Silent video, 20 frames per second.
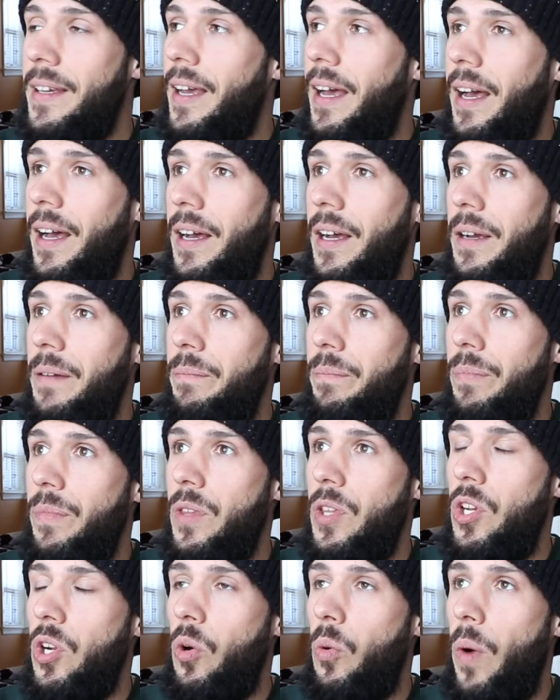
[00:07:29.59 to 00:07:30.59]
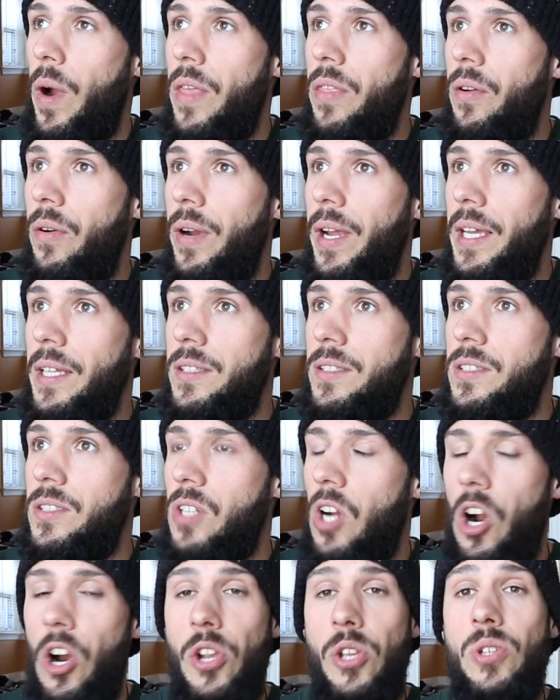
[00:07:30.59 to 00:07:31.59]
Whether it's
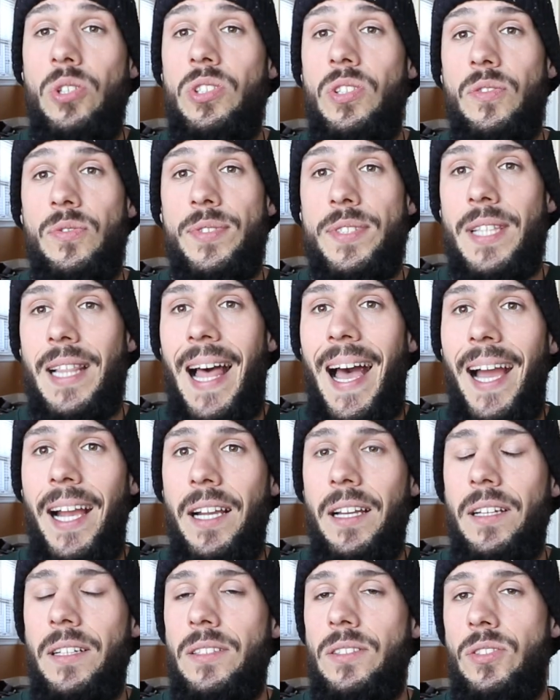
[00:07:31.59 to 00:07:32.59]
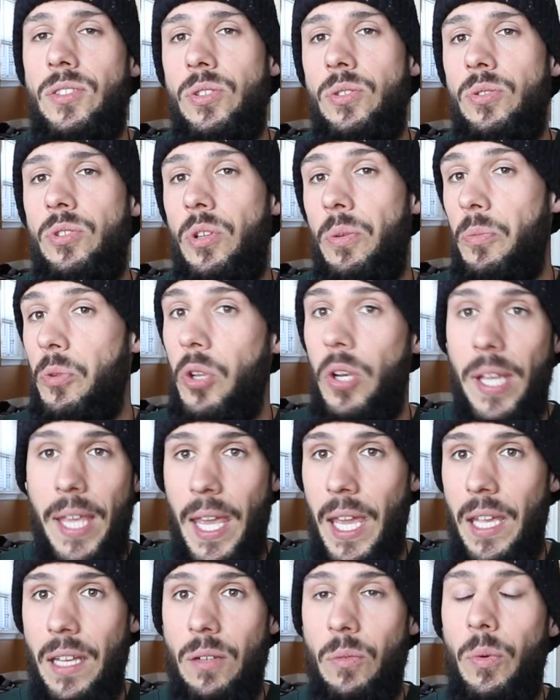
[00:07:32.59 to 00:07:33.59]
our use of Slack to
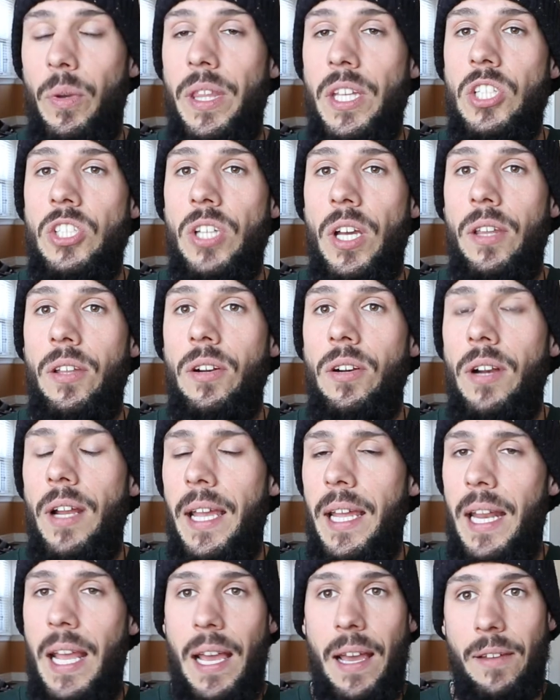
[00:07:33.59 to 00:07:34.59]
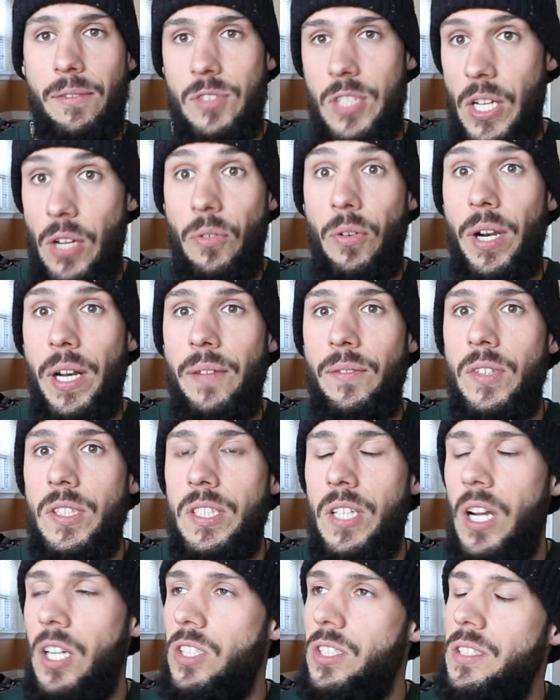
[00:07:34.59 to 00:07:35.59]
communicate with each other and have generative
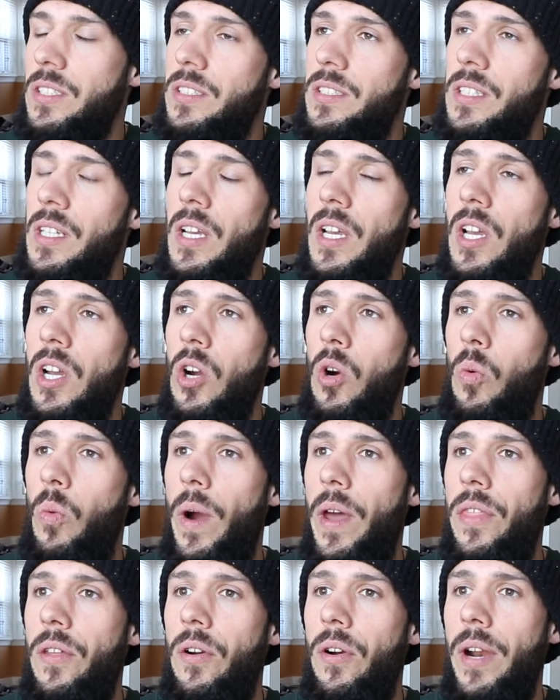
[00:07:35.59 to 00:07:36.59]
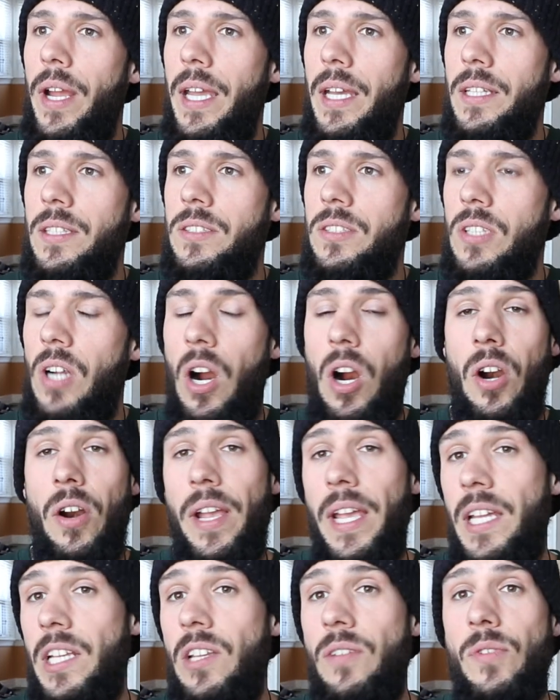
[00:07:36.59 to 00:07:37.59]
discussions, whether it's our
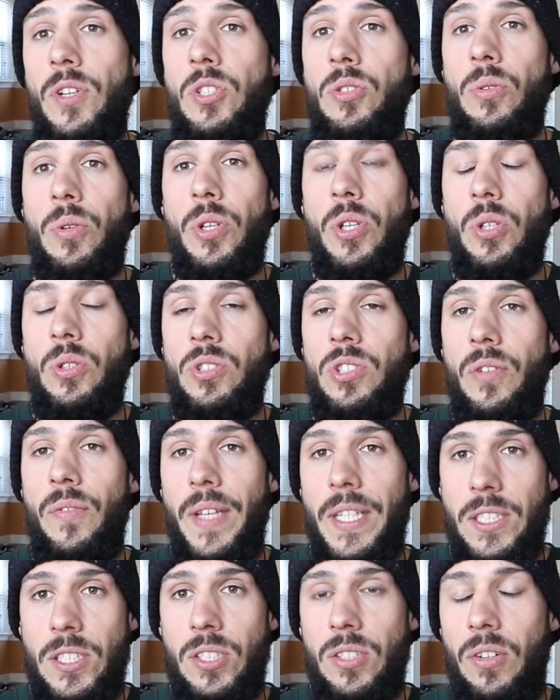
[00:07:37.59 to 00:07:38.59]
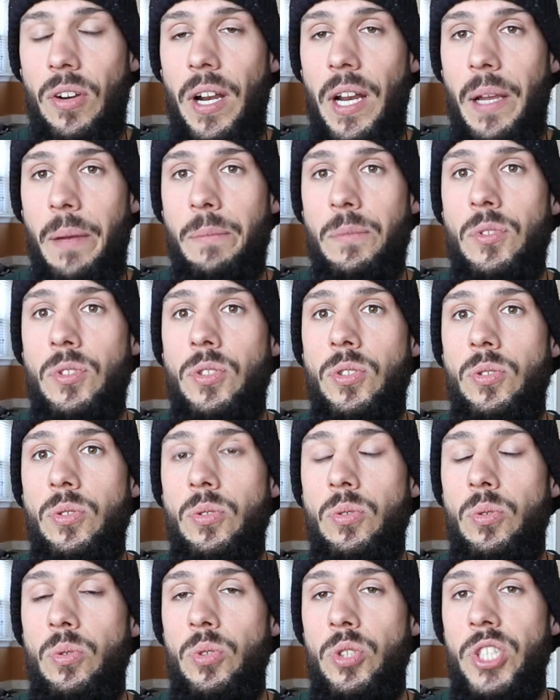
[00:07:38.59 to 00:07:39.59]
individual use of Instagram
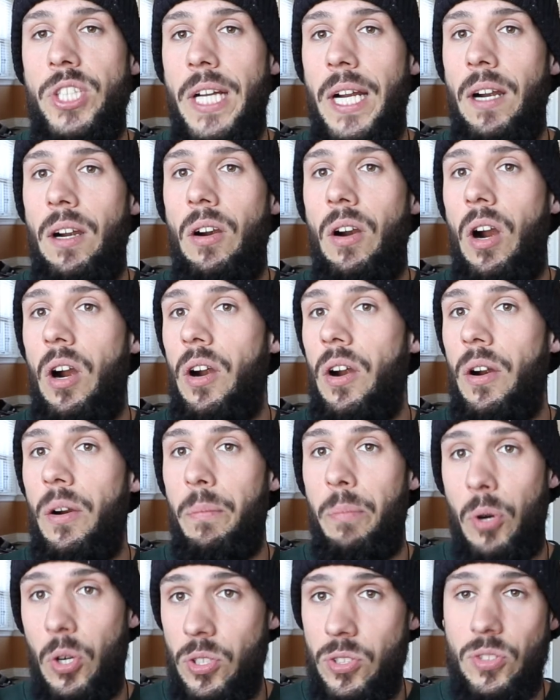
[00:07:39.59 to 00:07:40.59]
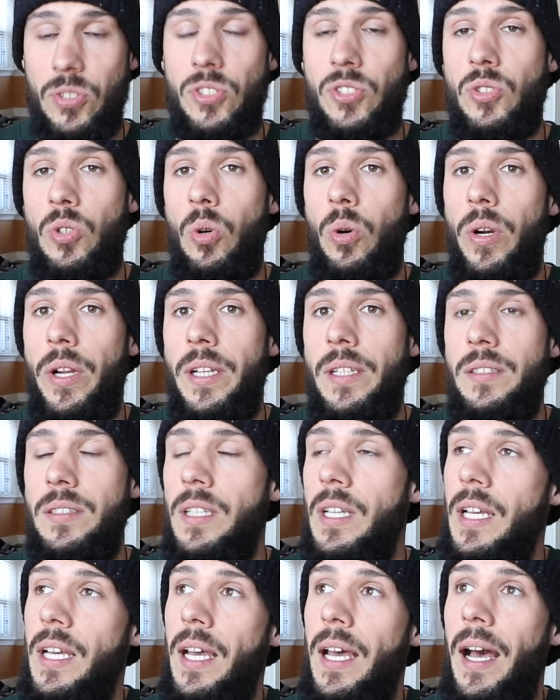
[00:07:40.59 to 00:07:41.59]
to share our personal stories
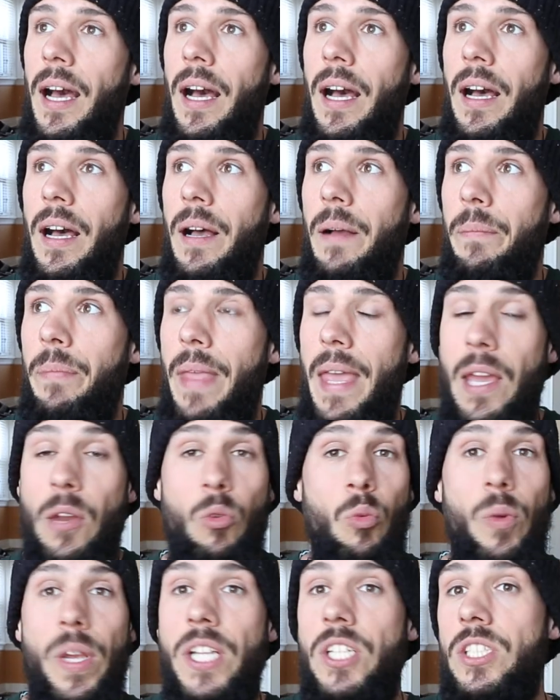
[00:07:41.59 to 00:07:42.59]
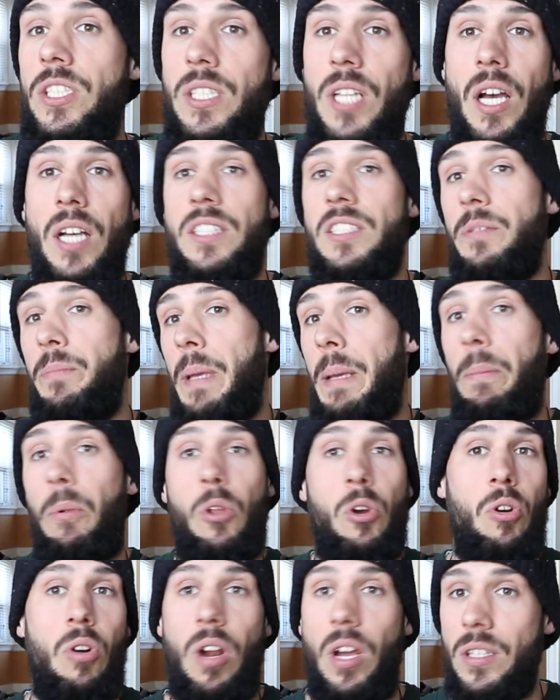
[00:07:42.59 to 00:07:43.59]
and reach tons of
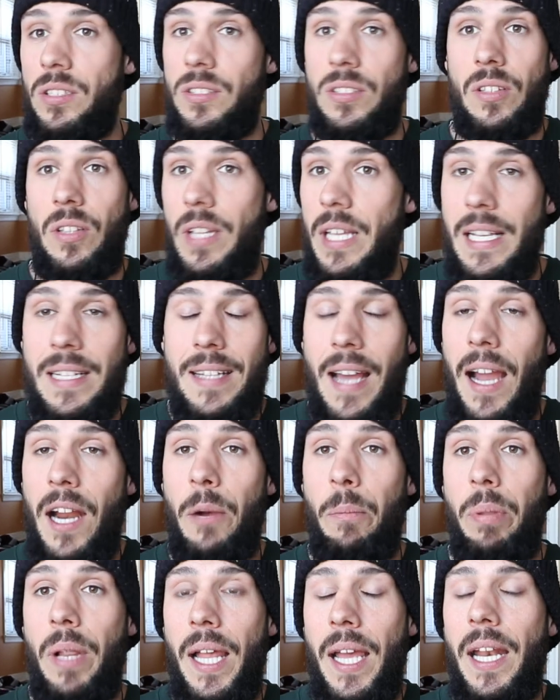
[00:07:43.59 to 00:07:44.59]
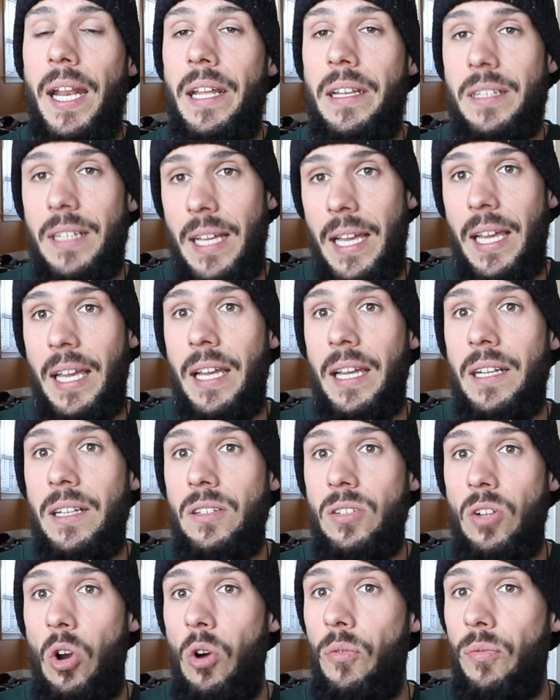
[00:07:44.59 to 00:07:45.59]
people across the entire planet
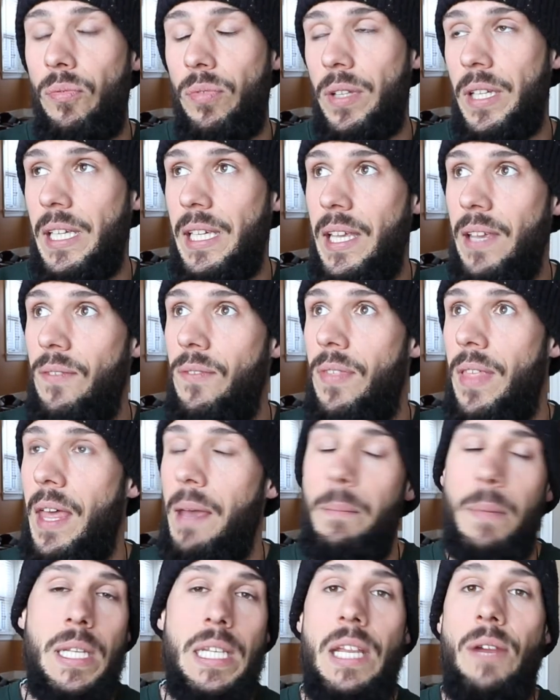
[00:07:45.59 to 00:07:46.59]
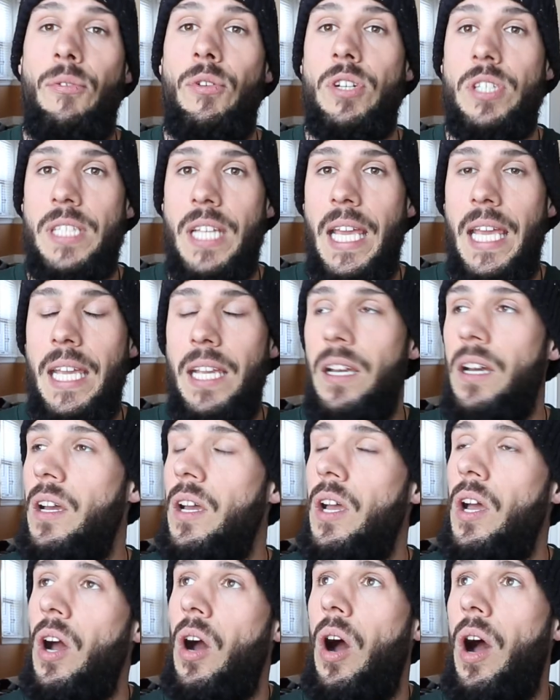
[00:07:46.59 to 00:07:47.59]
and hopefully give them a different take
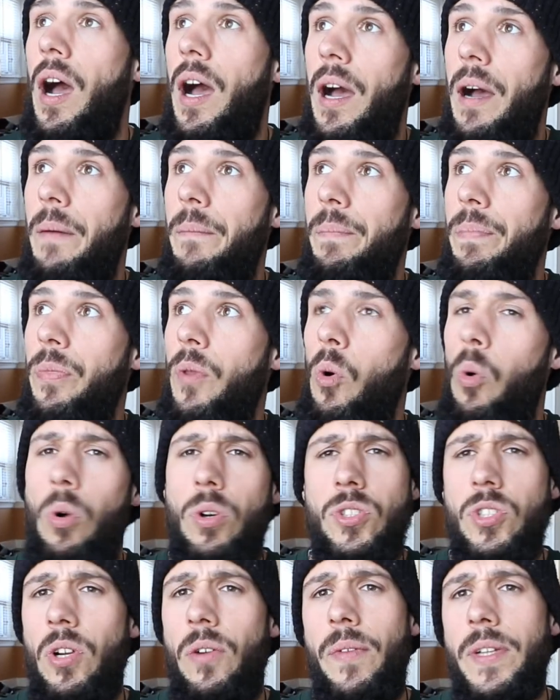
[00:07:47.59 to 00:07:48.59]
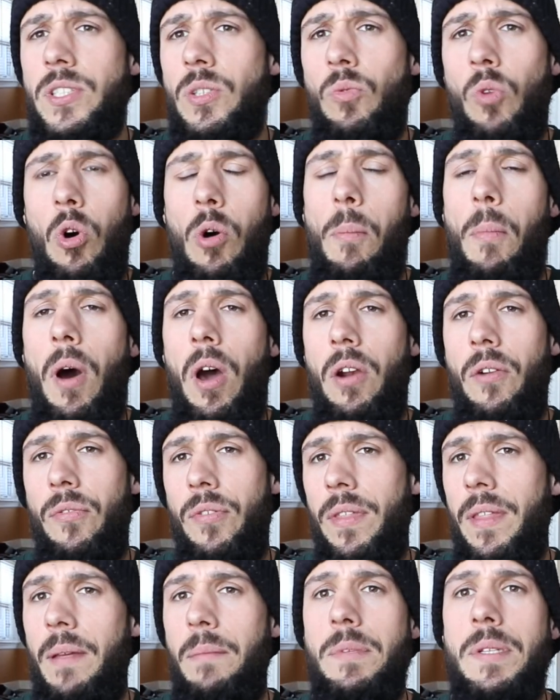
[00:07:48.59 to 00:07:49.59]
or serve as a role model
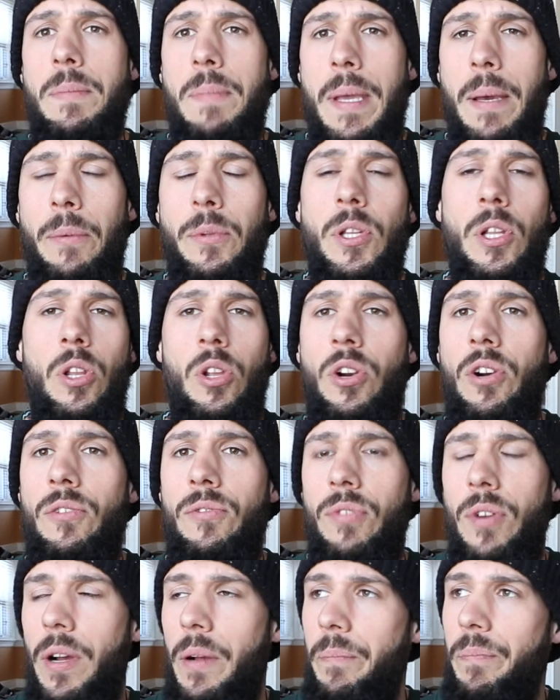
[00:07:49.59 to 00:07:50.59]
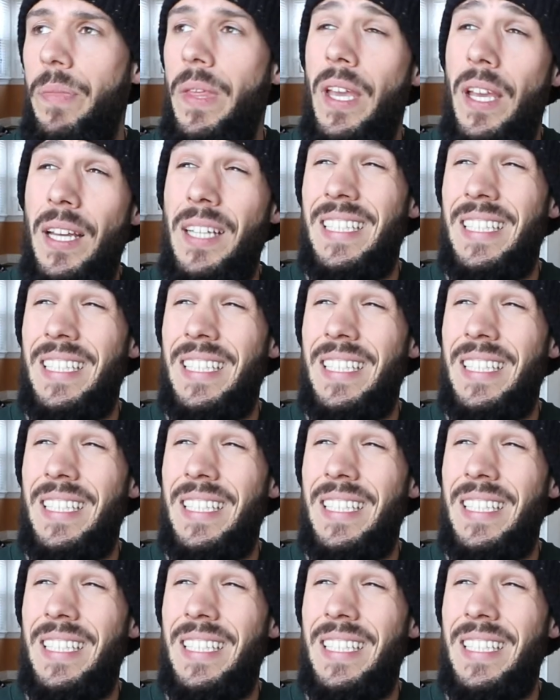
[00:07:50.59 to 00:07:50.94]
for them to be able to learn from.